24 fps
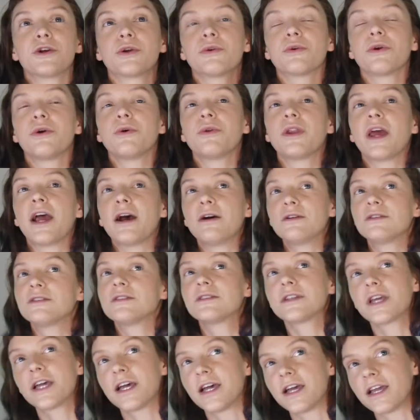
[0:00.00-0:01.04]
grown
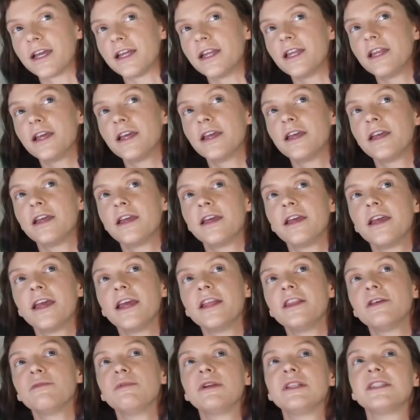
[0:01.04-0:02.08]
outside,
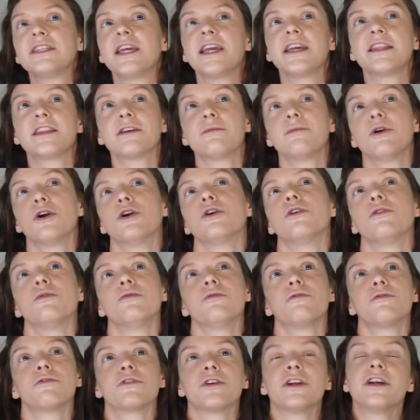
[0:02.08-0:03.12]
and then we take them
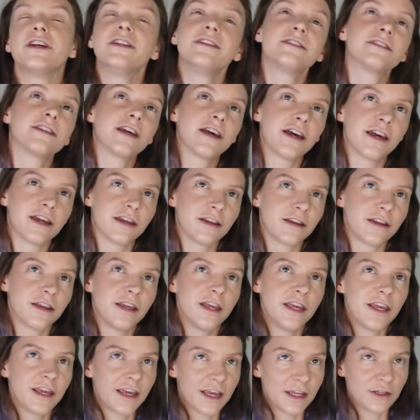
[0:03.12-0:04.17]
home for inside
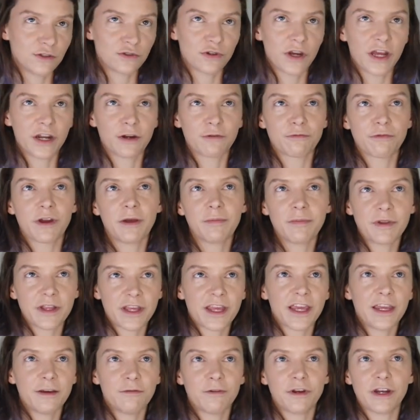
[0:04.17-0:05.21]
and try to
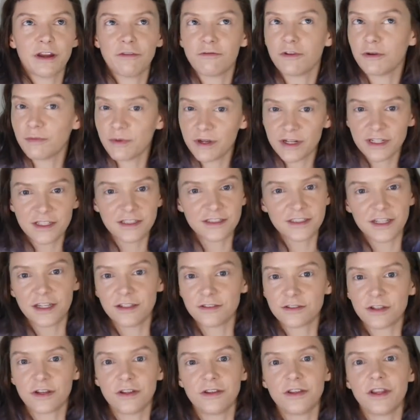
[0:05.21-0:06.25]
replicate what everybody
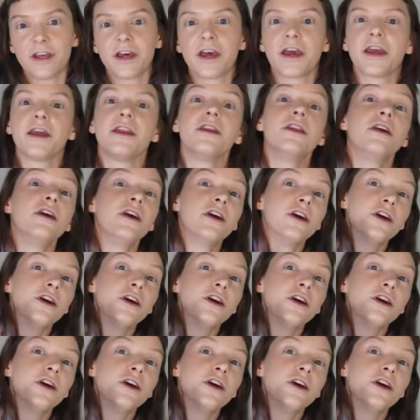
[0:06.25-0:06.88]
says online,